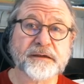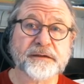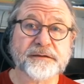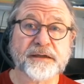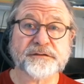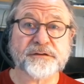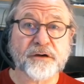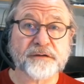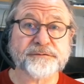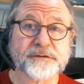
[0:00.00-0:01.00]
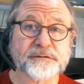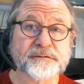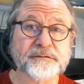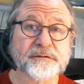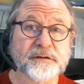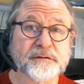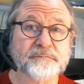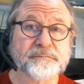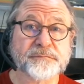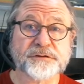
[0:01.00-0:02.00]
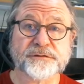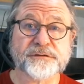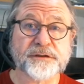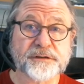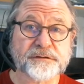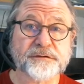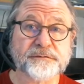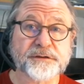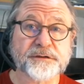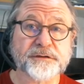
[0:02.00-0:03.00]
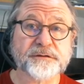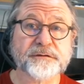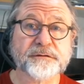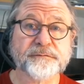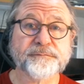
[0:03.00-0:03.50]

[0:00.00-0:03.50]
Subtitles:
And that's often just inconvenient.